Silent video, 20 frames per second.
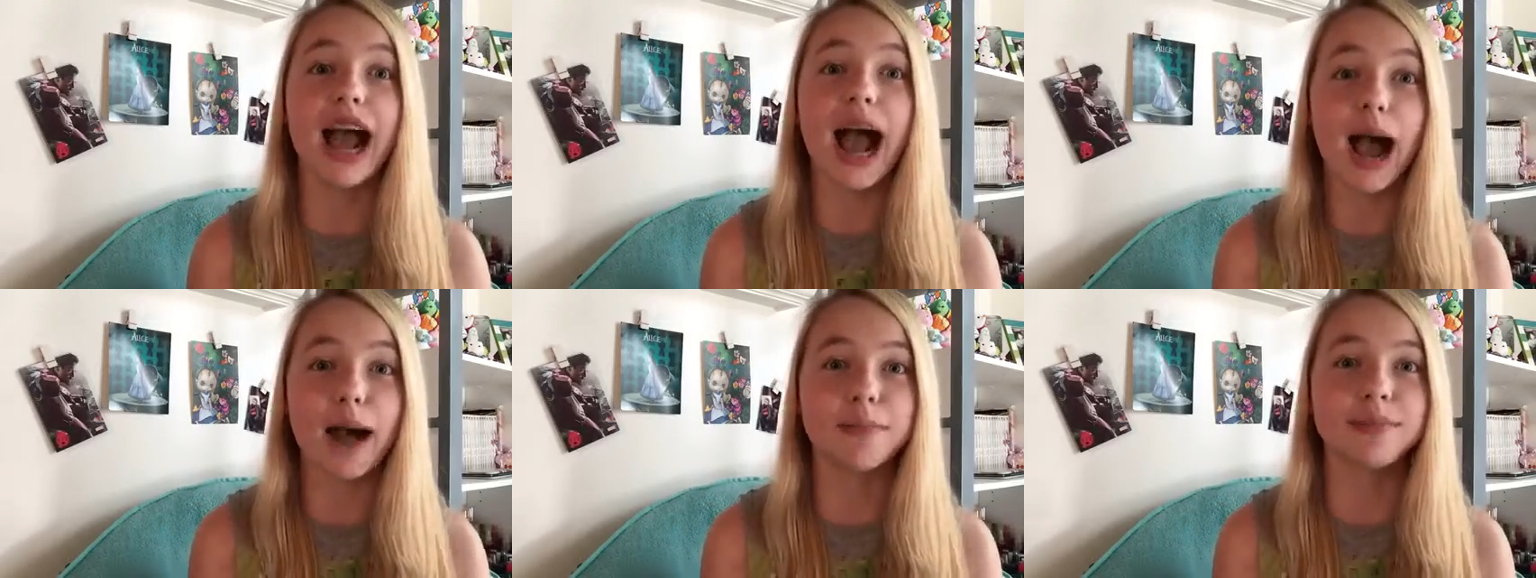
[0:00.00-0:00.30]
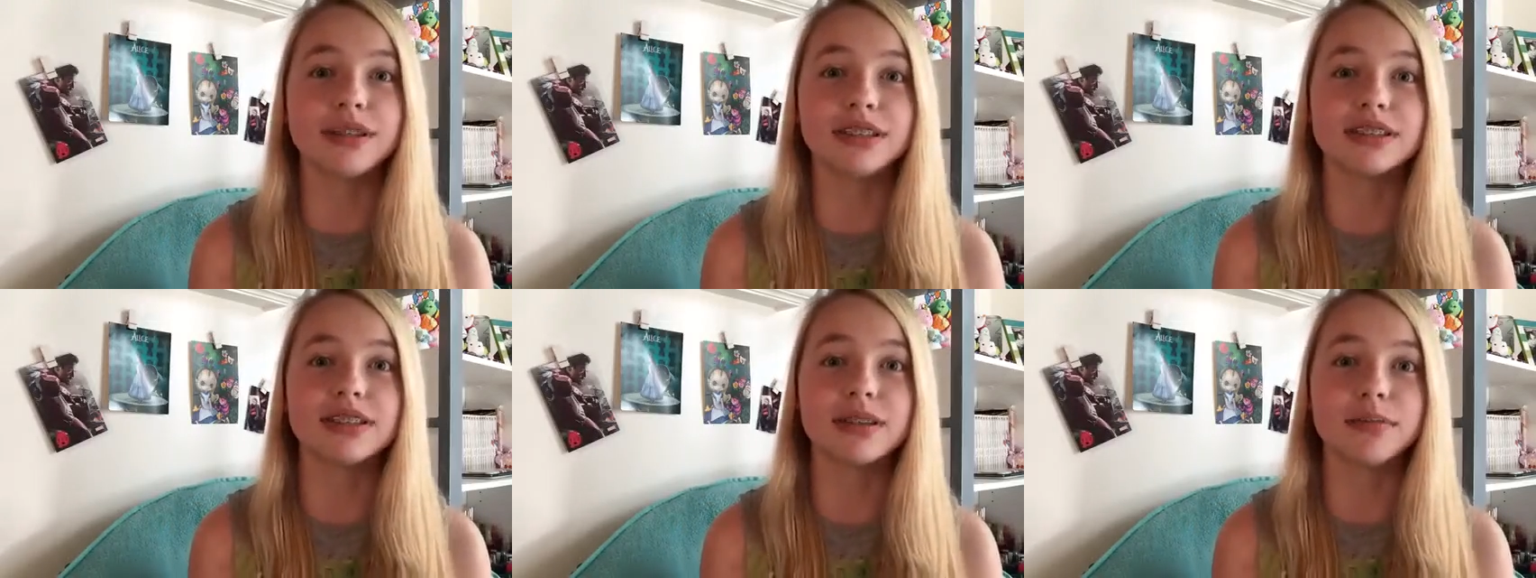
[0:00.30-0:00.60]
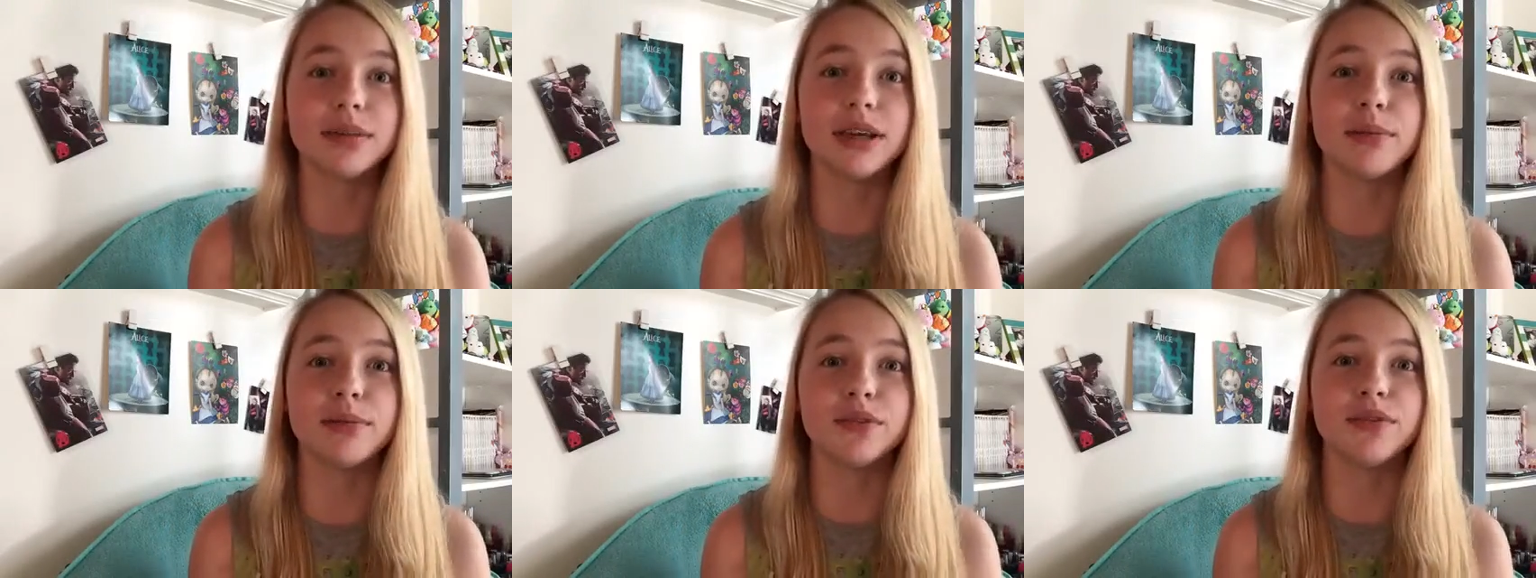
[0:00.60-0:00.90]
happened to
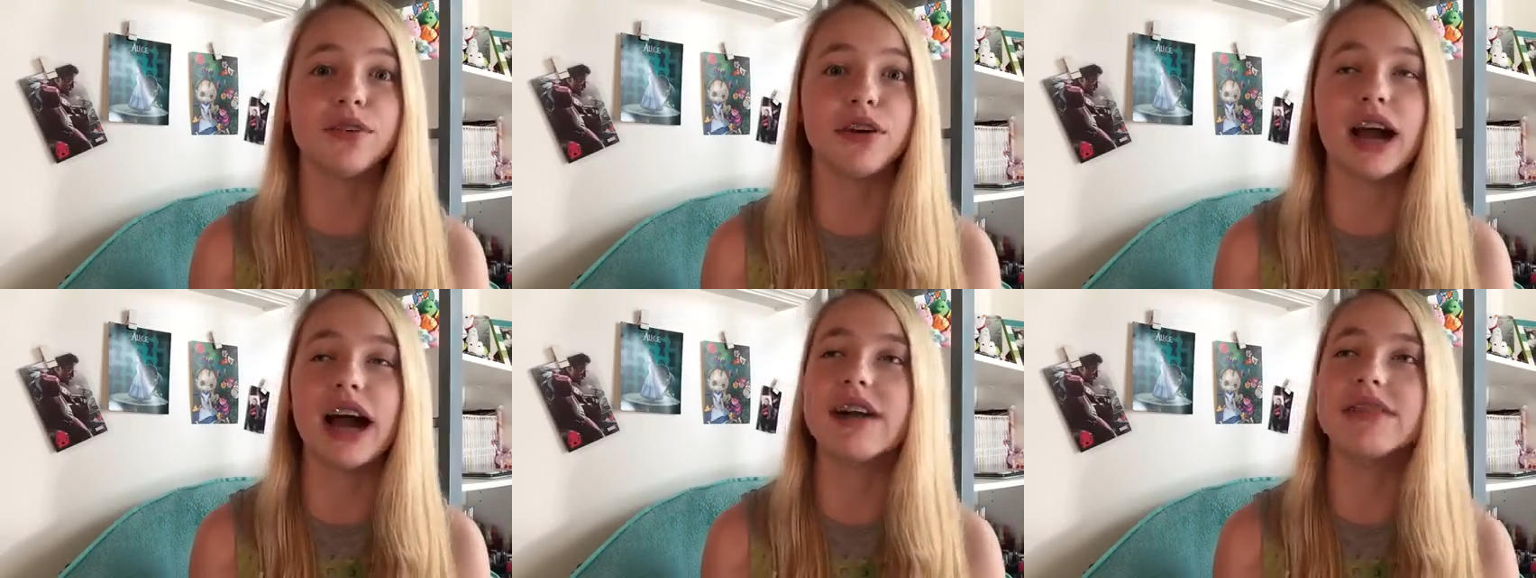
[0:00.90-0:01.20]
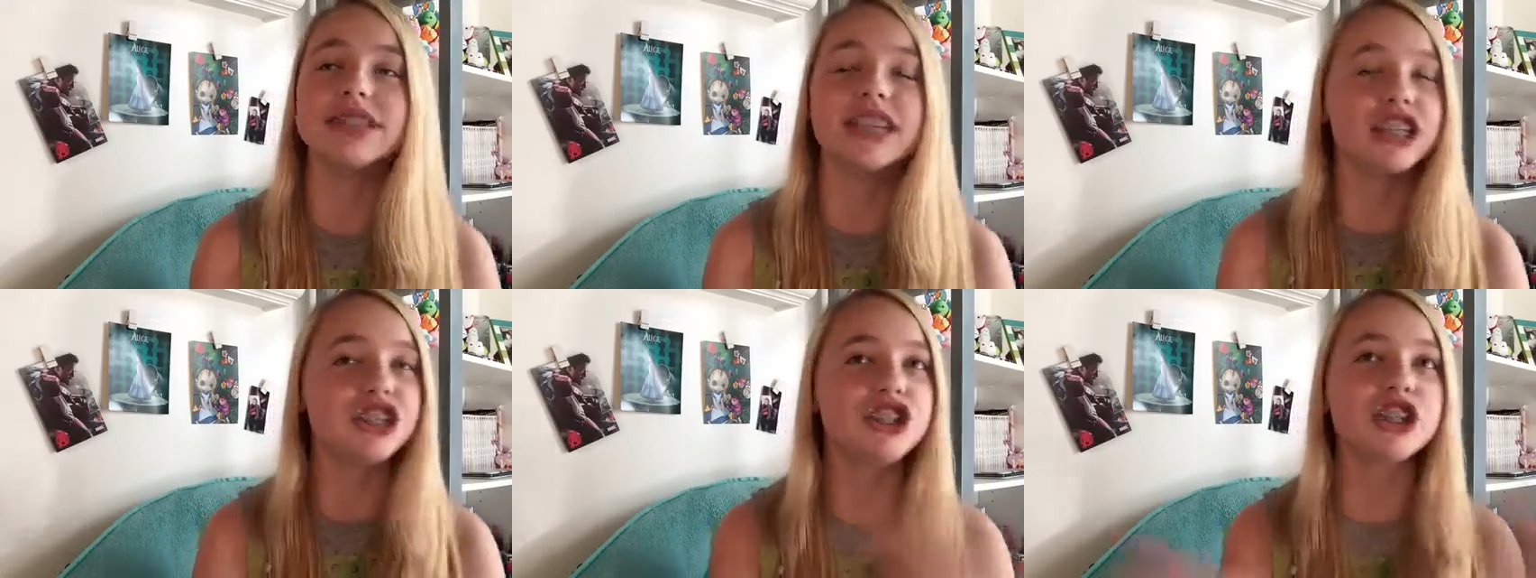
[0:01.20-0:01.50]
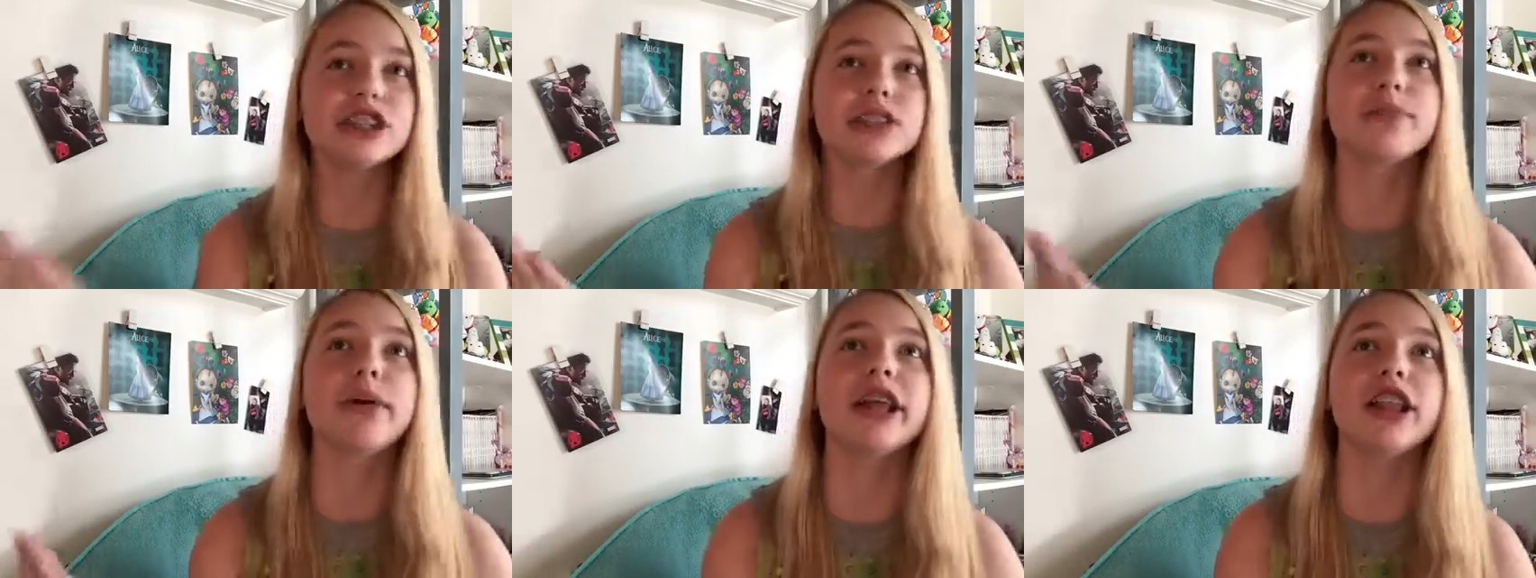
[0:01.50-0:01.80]
me before. I was like,
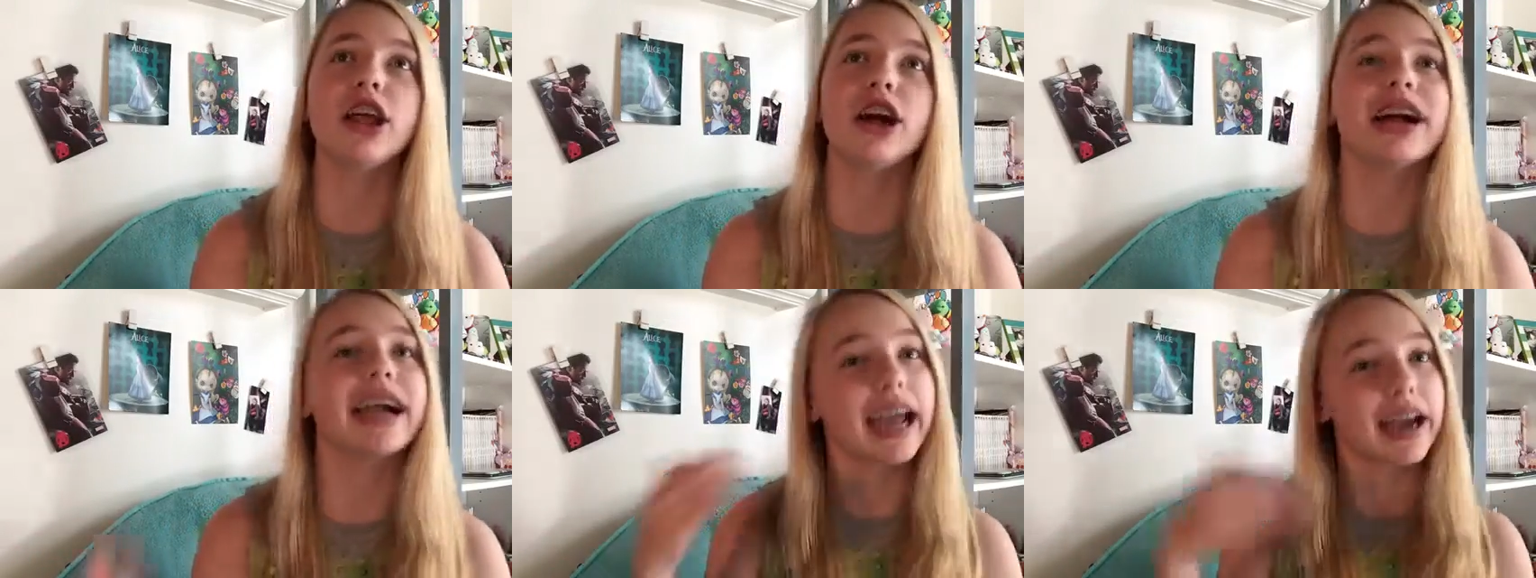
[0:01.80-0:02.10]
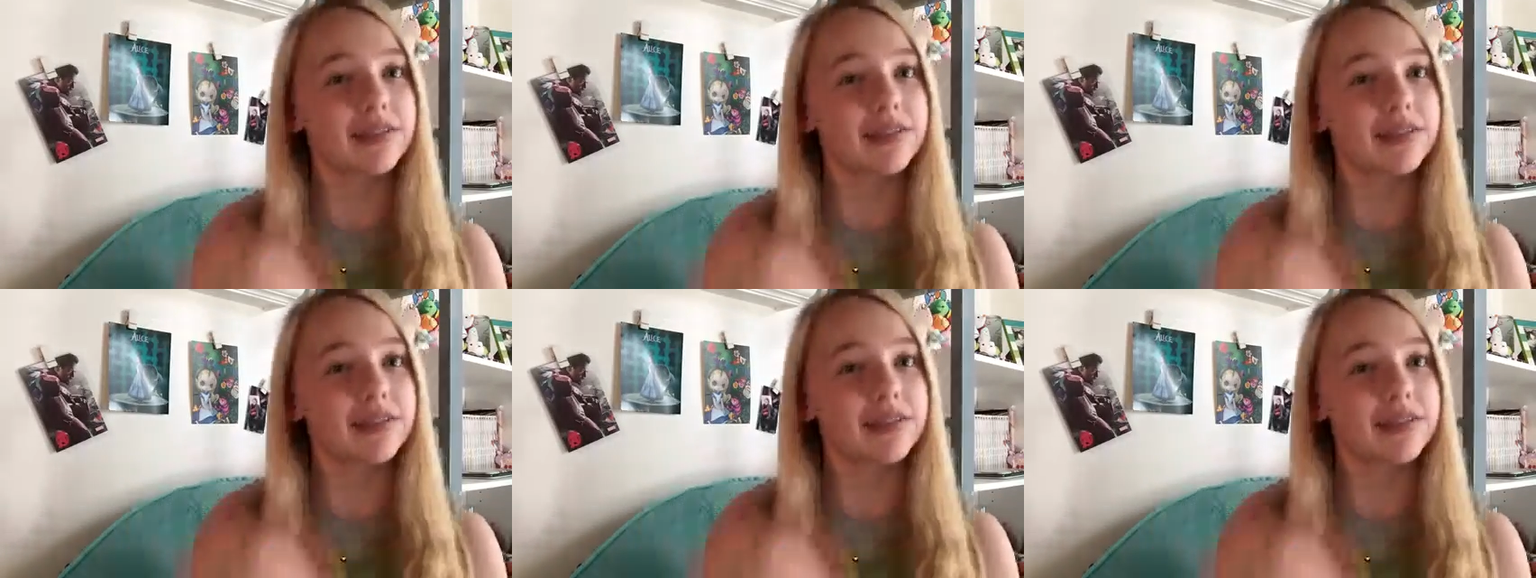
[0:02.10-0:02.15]
just my luck.